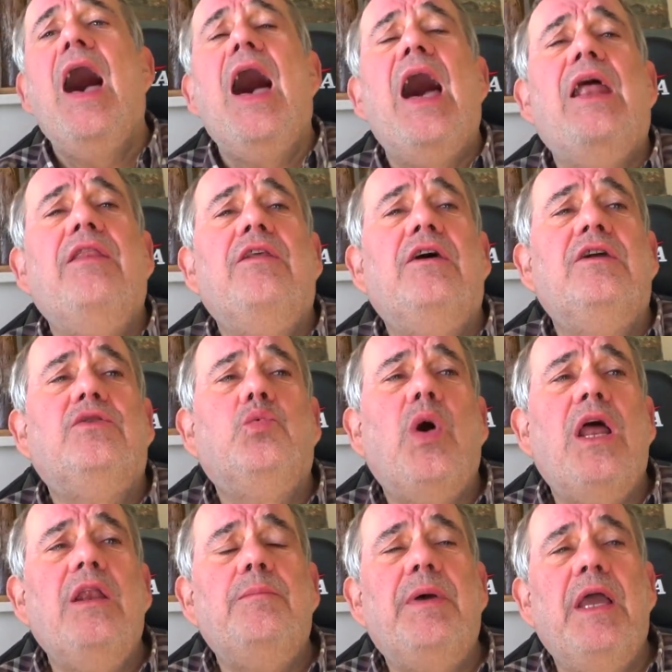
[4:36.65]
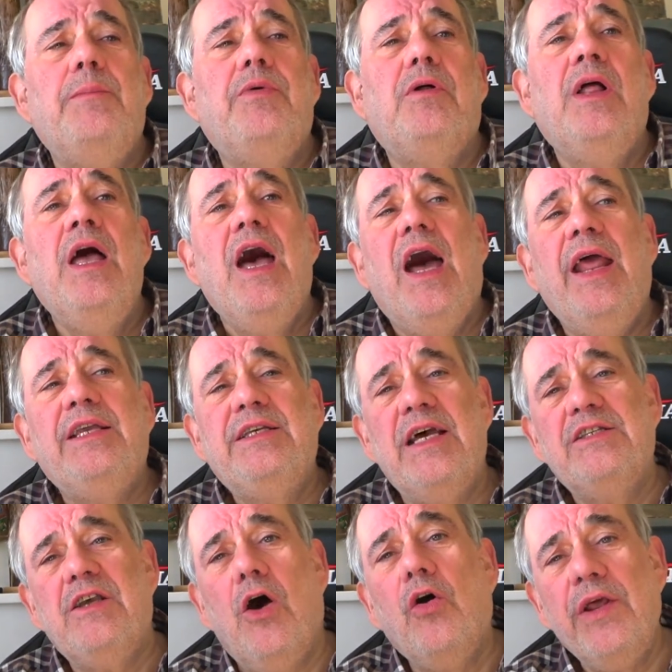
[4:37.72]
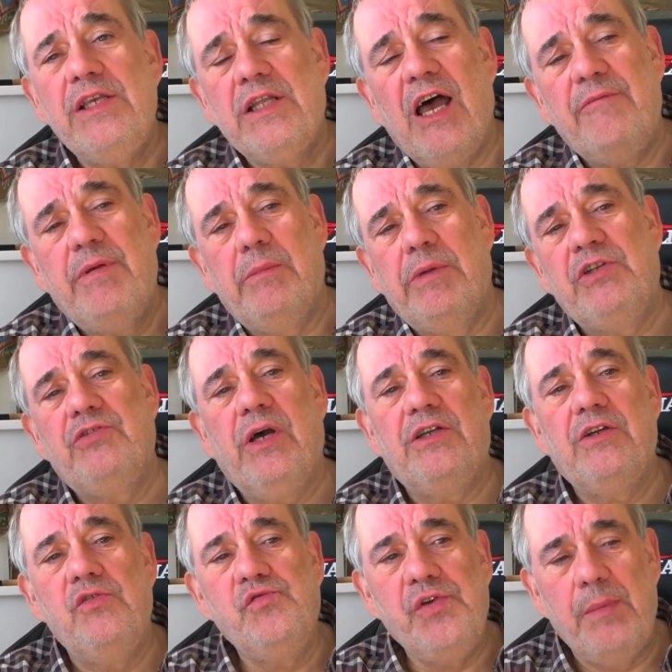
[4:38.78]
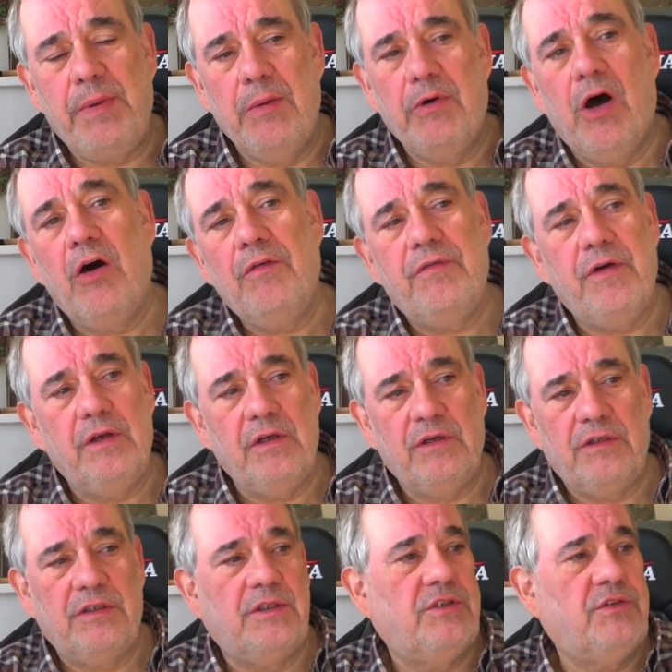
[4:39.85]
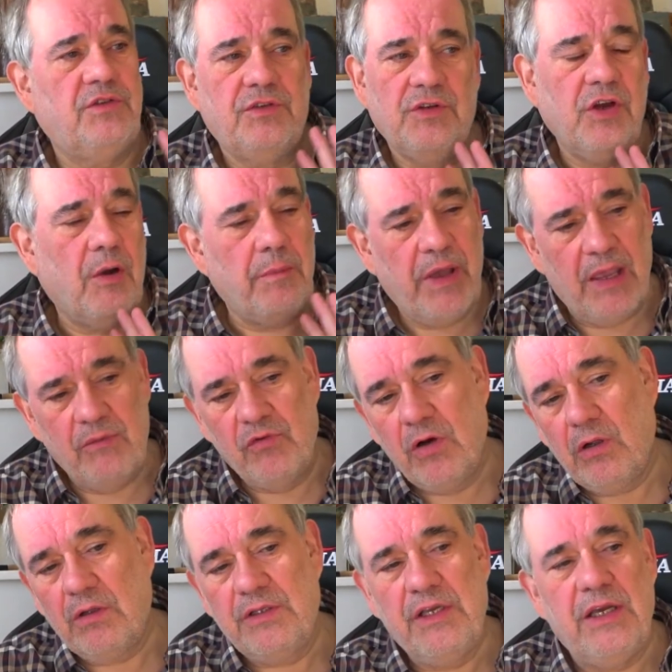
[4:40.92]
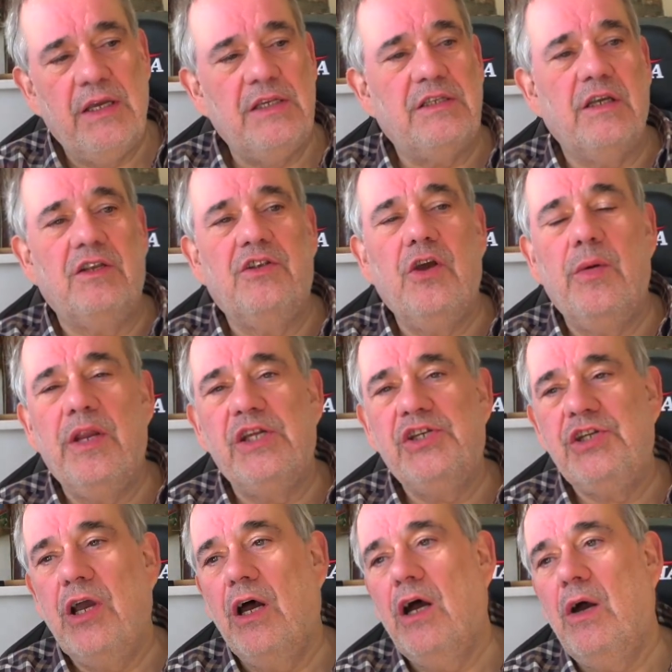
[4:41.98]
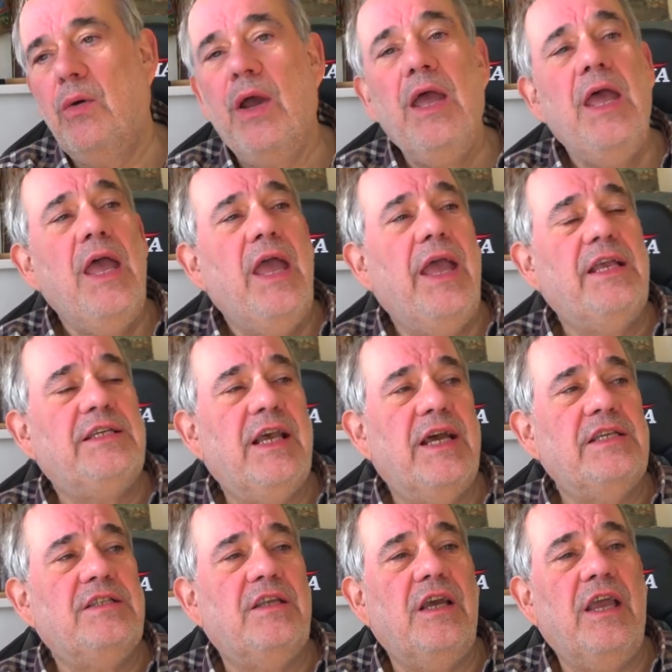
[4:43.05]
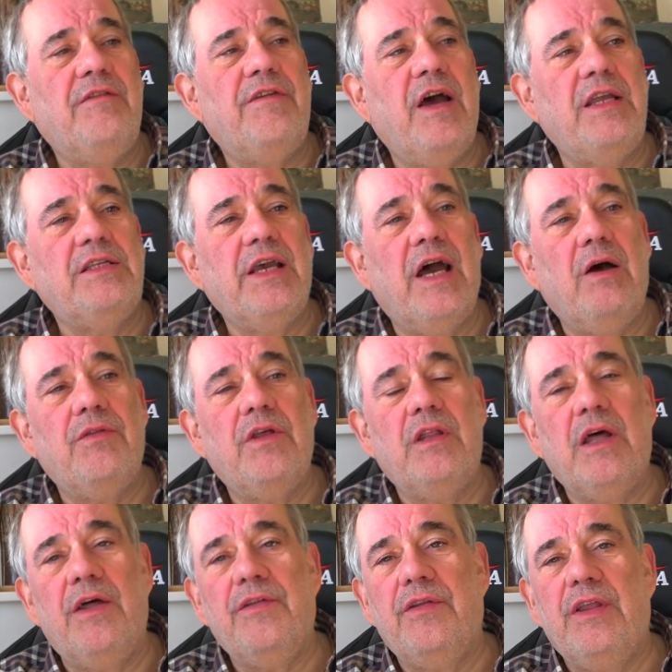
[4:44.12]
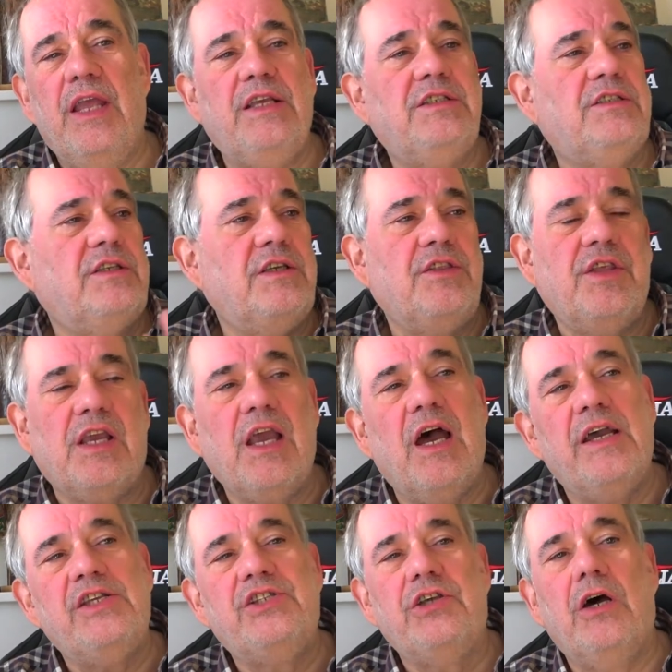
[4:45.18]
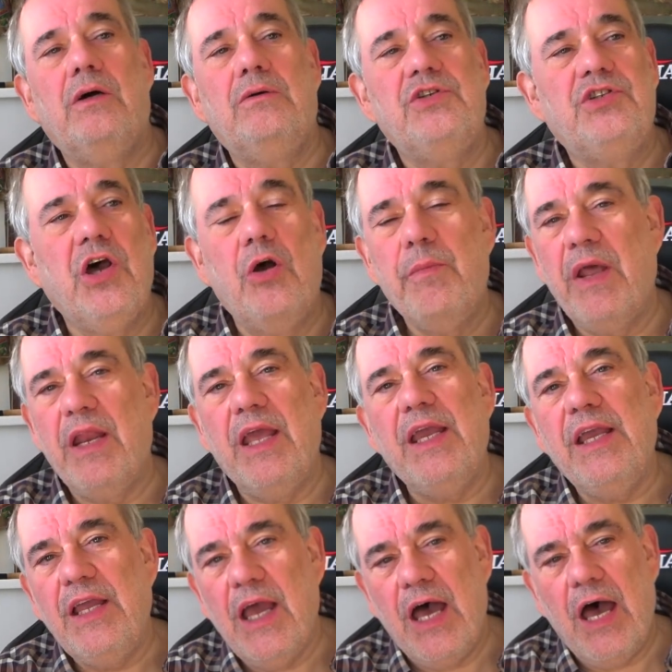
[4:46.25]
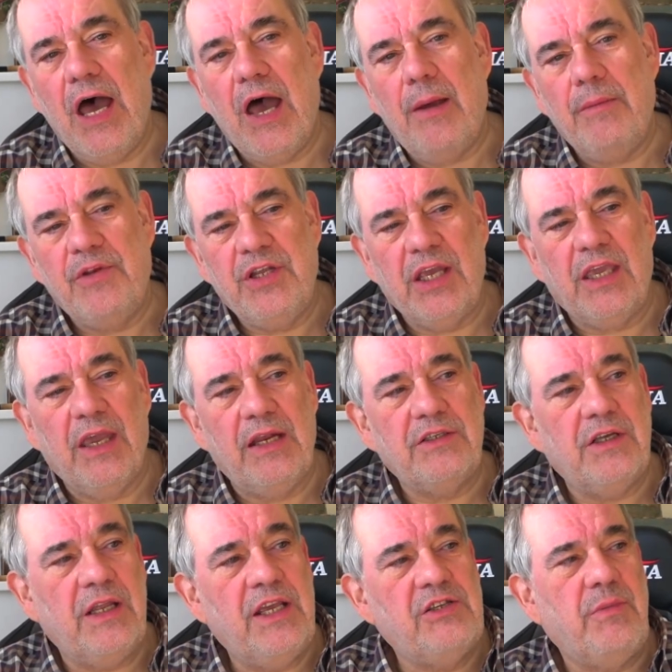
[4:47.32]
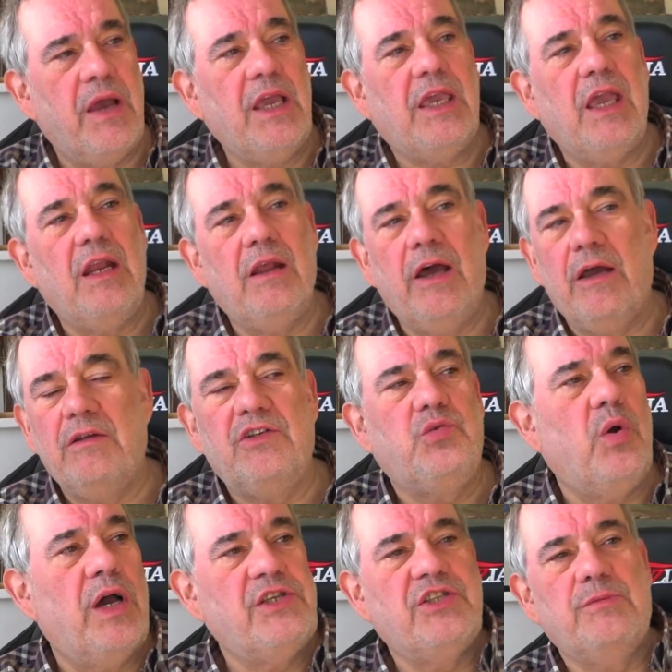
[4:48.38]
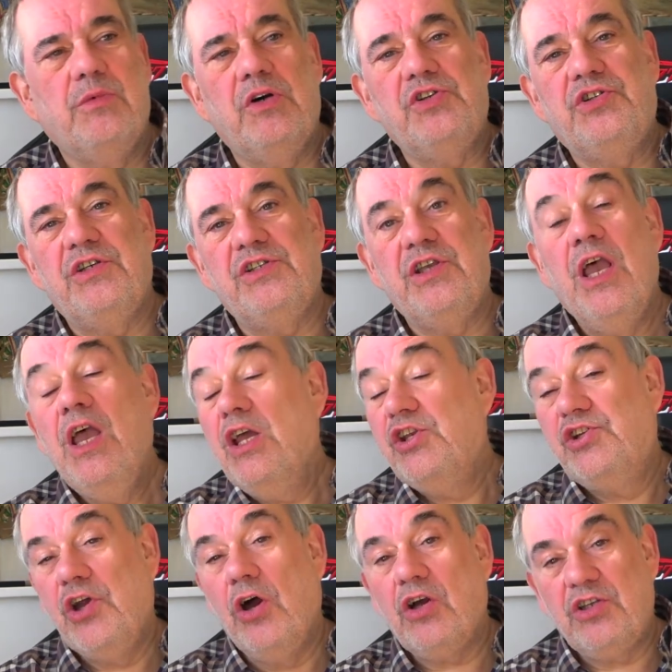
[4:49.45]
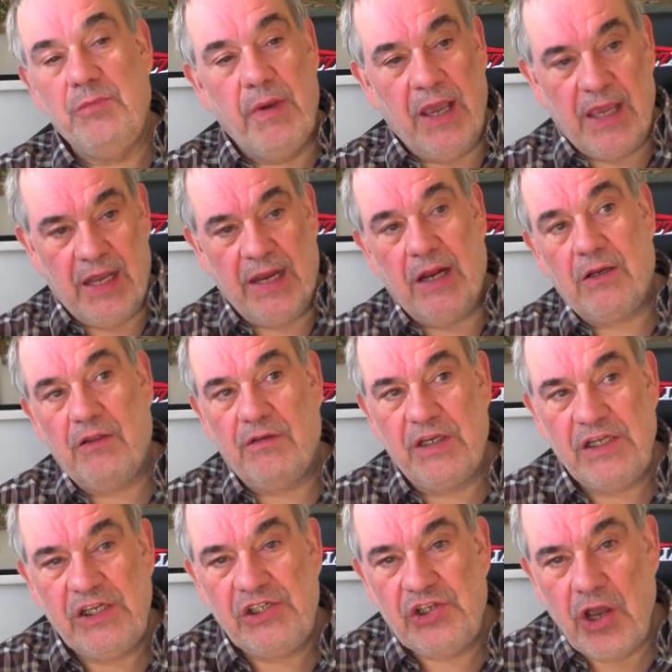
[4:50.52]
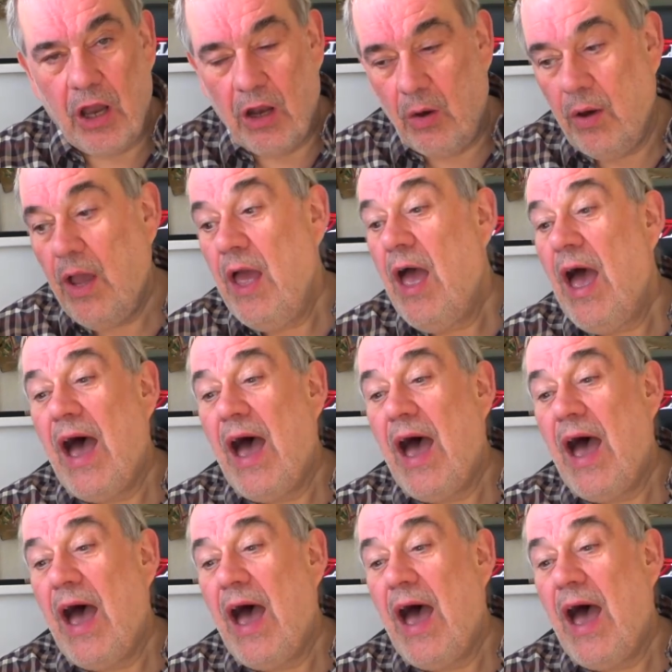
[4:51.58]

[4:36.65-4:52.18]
And that when people, and he says all his life people have been trying to rip him off and not paying royalties and doing a show. He says that he finds out that, that he's the guy sold so many um, tickets and he's making uh, twice as much as Chuck's making out of the show.